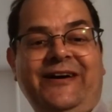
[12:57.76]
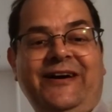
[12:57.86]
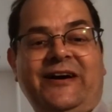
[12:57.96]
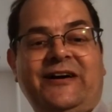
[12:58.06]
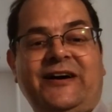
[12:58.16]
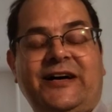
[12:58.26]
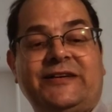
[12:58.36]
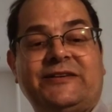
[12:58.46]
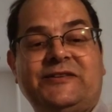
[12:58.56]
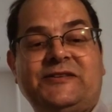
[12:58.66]
uh,
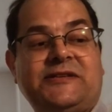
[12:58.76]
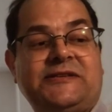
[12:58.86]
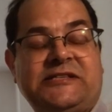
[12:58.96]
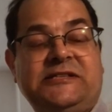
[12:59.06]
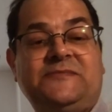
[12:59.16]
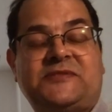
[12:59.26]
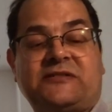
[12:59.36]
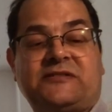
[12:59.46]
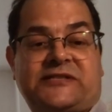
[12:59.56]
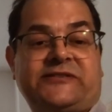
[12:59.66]
seems
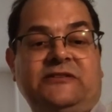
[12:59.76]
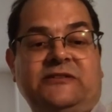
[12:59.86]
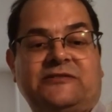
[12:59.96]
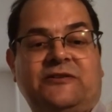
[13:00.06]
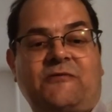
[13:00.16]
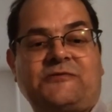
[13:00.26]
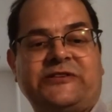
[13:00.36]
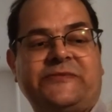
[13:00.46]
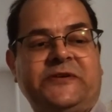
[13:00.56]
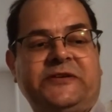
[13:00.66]
still to
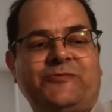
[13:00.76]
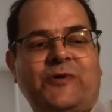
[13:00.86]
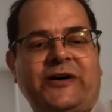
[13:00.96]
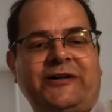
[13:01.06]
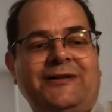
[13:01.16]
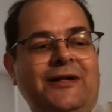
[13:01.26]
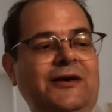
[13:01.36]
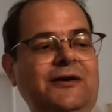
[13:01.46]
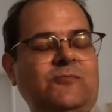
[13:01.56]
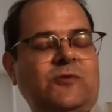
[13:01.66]
largely be, well,
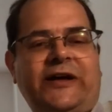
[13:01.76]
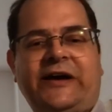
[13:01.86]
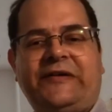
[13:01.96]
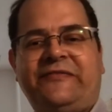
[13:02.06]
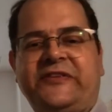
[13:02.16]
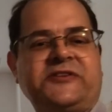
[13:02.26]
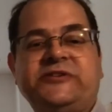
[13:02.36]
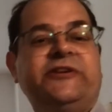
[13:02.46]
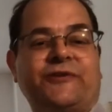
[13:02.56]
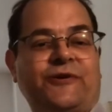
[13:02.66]
we'll have this
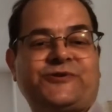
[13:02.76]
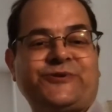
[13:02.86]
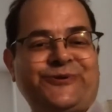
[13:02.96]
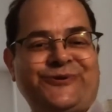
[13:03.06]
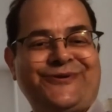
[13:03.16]
year or two